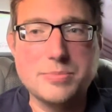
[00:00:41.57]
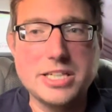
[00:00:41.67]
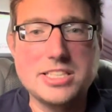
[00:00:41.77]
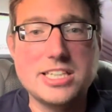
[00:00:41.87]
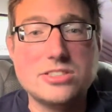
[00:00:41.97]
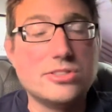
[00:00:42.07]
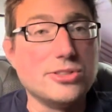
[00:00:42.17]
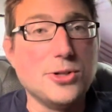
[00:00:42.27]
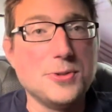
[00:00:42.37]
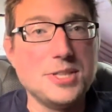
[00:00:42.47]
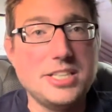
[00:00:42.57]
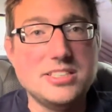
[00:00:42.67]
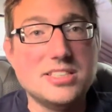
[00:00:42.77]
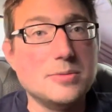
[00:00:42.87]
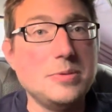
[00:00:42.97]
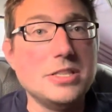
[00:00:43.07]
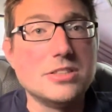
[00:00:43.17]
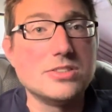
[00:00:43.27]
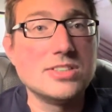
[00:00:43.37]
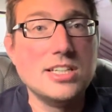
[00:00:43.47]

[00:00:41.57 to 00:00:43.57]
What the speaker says: my debt slowly disappears.